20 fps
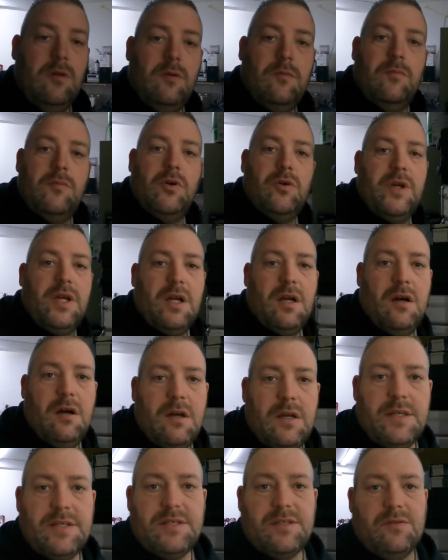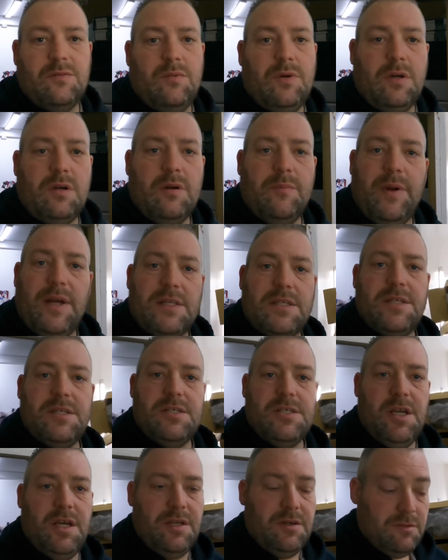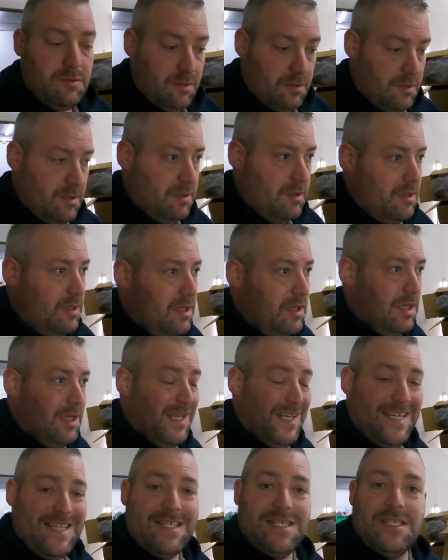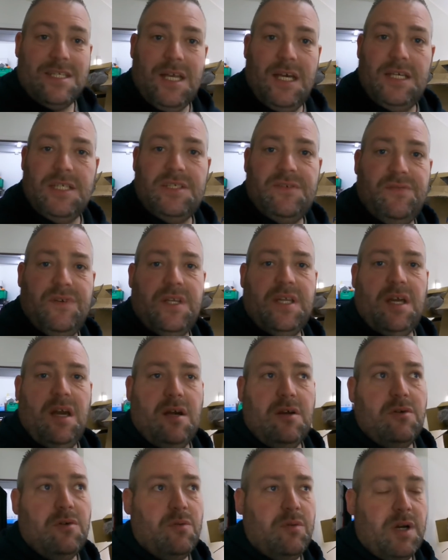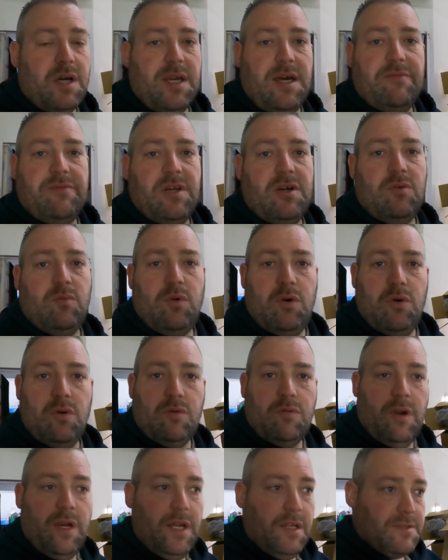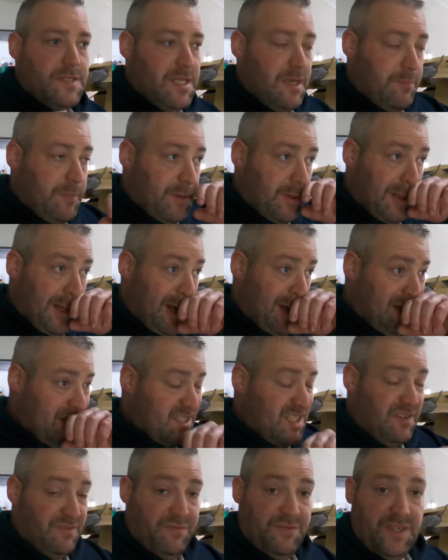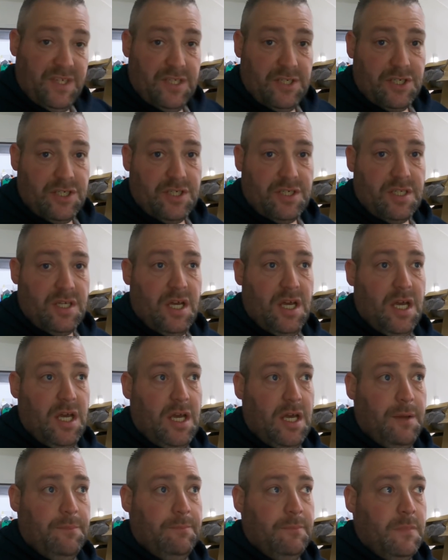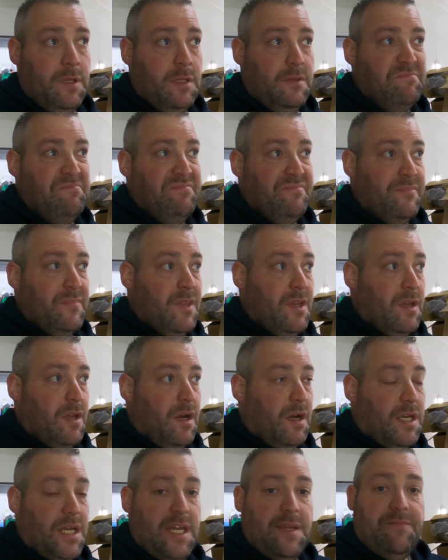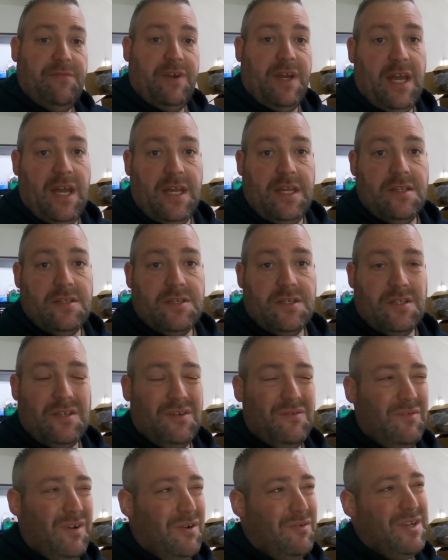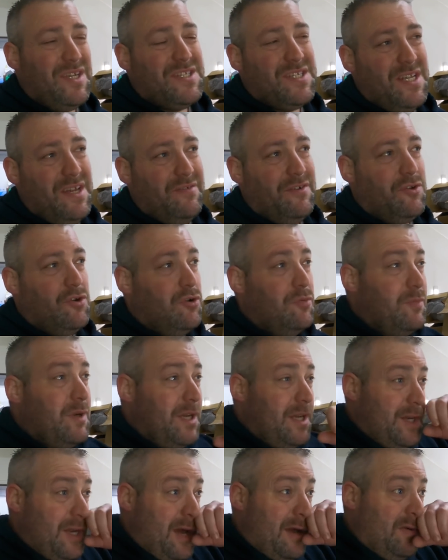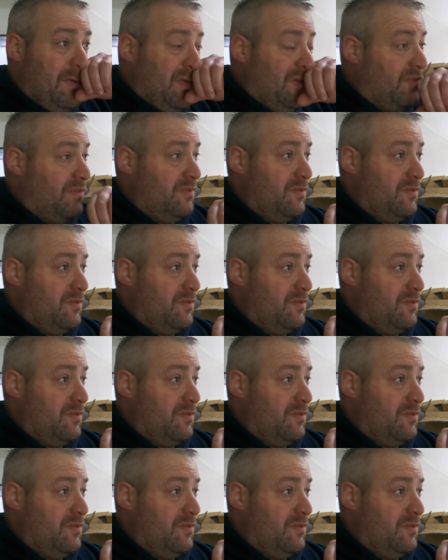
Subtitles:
Morning guys, welcome back to the channel. In today's video we're going to have a little walk around some of the cars that are finished. I keep forgetting to do, well, there's never normally enough